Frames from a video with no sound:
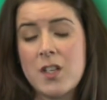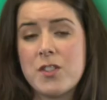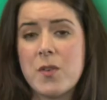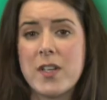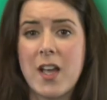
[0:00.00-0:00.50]

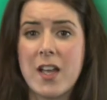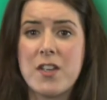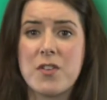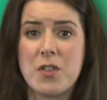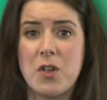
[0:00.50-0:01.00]
So at
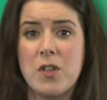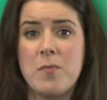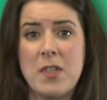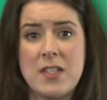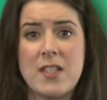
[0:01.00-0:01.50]
9 years old,
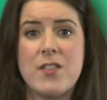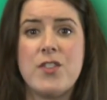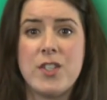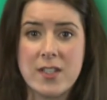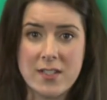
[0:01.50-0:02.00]
Mittens
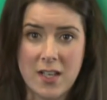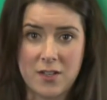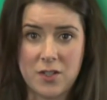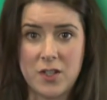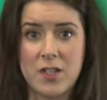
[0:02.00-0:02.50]
had just
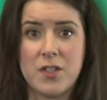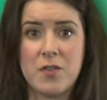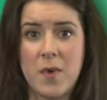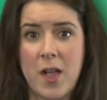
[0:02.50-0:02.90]
entered into the